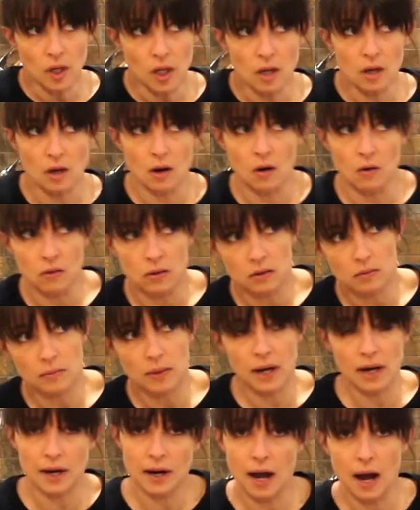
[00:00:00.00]

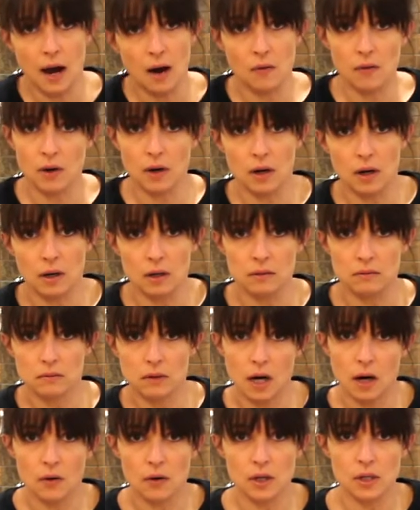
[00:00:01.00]
about an hour
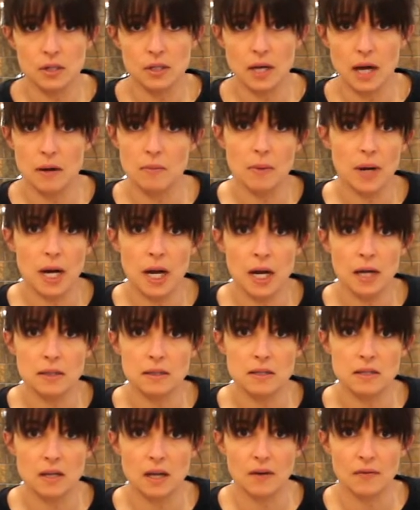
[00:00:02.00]
and 10
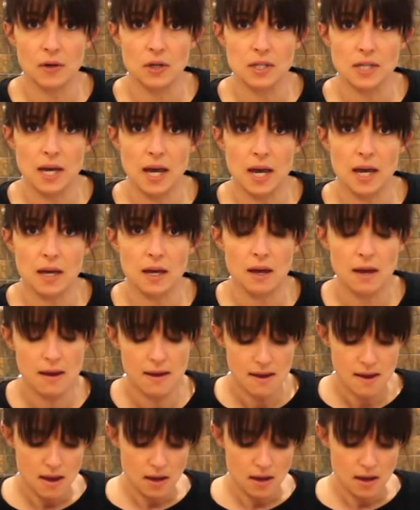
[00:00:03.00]
minutes, give or take.